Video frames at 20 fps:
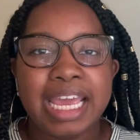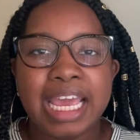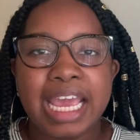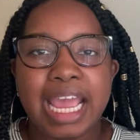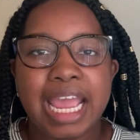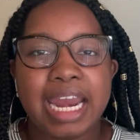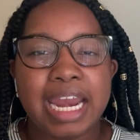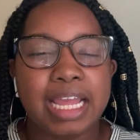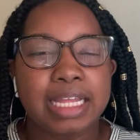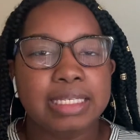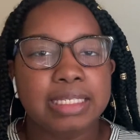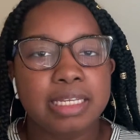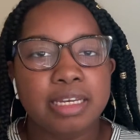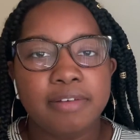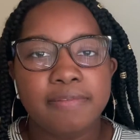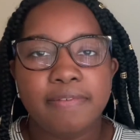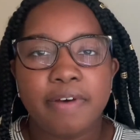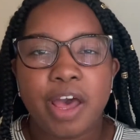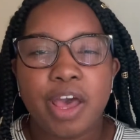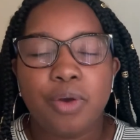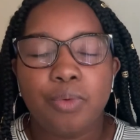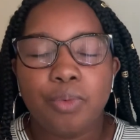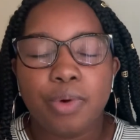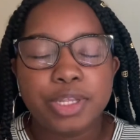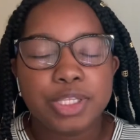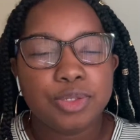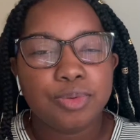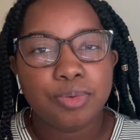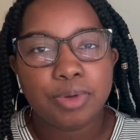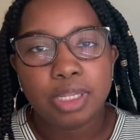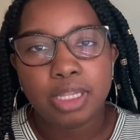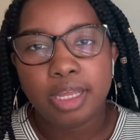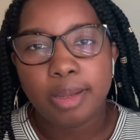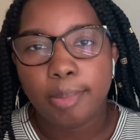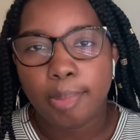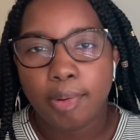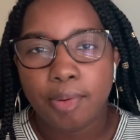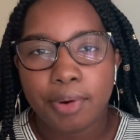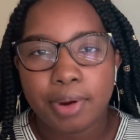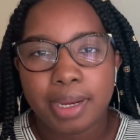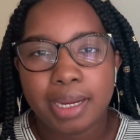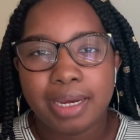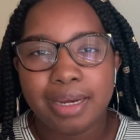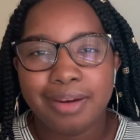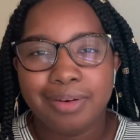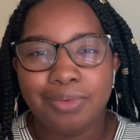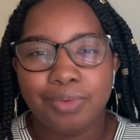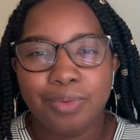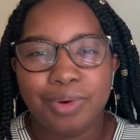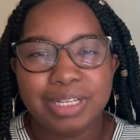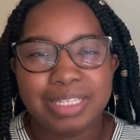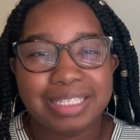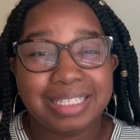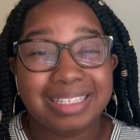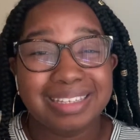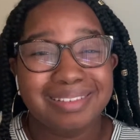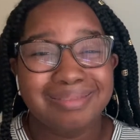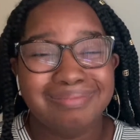and identify what's really important and what's